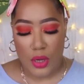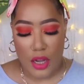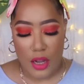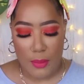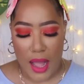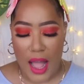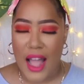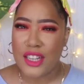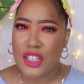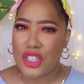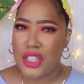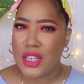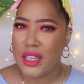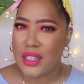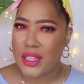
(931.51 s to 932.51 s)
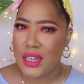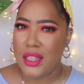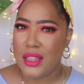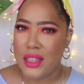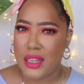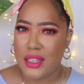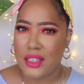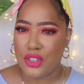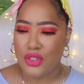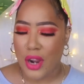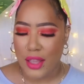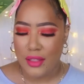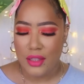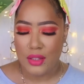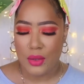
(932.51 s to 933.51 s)
um, i actually didn't think to
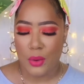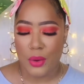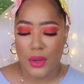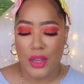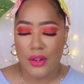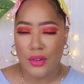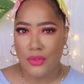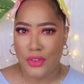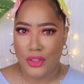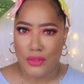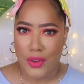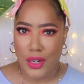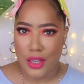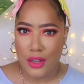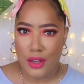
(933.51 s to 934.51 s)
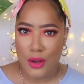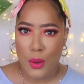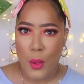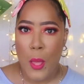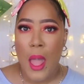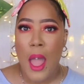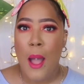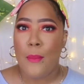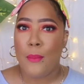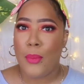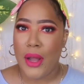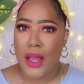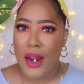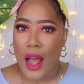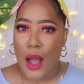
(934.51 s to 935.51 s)
try these on for the video
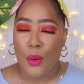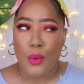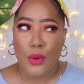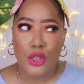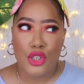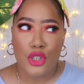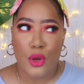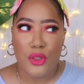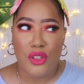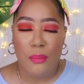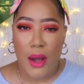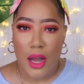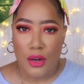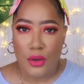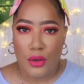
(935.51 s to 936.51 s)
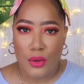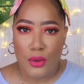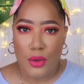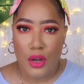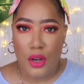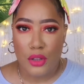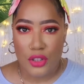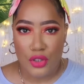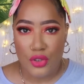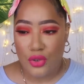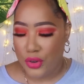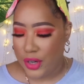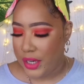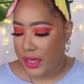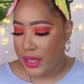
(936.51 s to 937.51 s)
but i will show the model on the
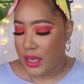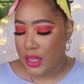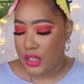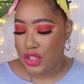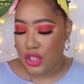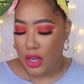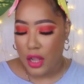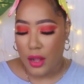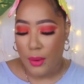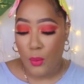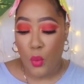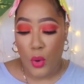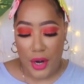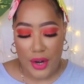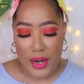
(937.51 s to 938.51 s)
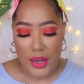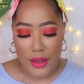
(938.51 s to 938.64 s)
screen um, wearing